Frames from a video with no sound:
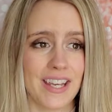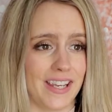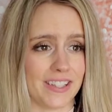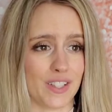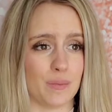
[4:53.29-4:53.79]

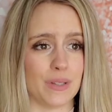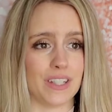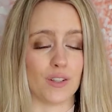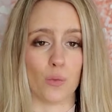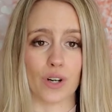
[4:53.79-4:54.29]
It could be in
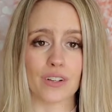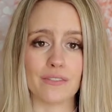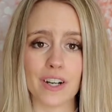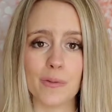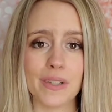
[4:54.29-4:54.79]
a work
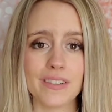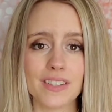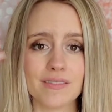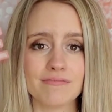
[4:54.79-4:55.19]
environment.